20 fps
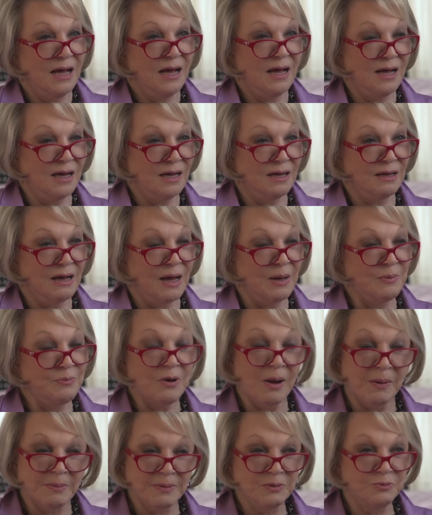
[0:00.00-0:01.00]
uh, I
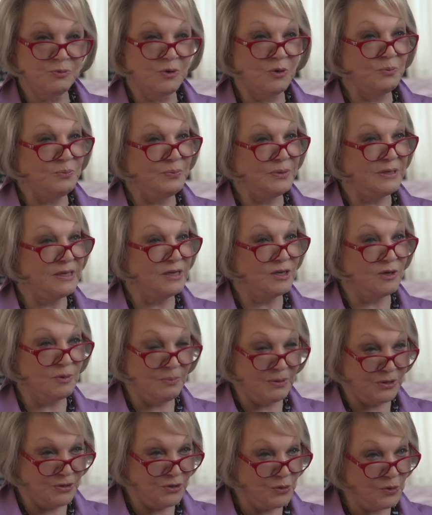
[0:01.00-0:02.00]
probably won't be here,
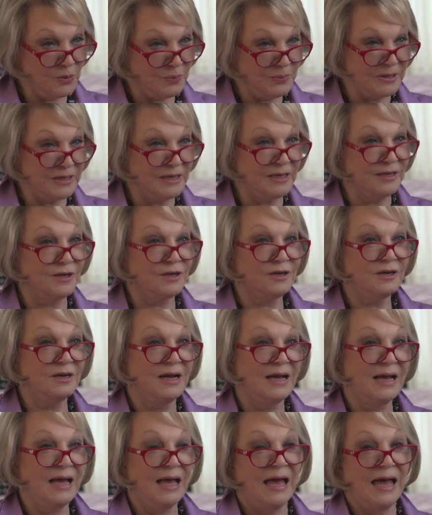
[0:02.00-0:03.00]
but you'll be here.
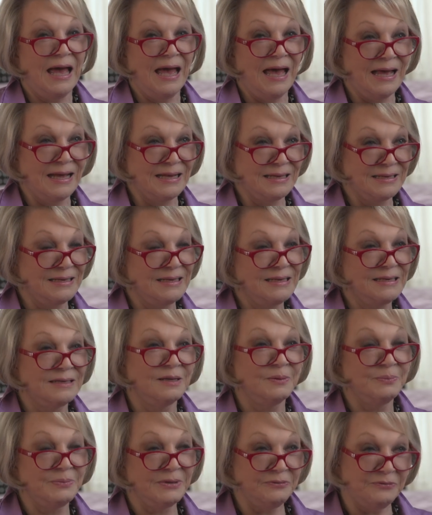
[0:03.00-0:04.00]
And
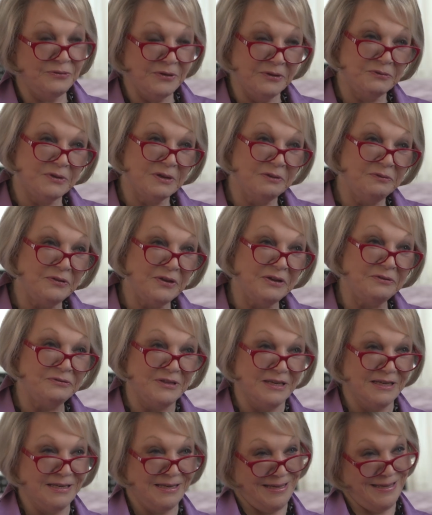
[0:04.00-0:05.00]
it'll be fifty
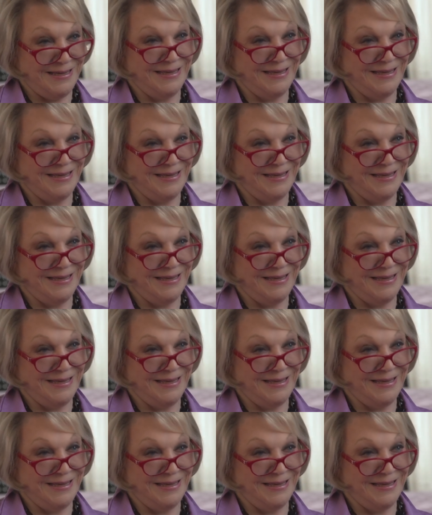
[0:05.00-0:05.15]
fifty.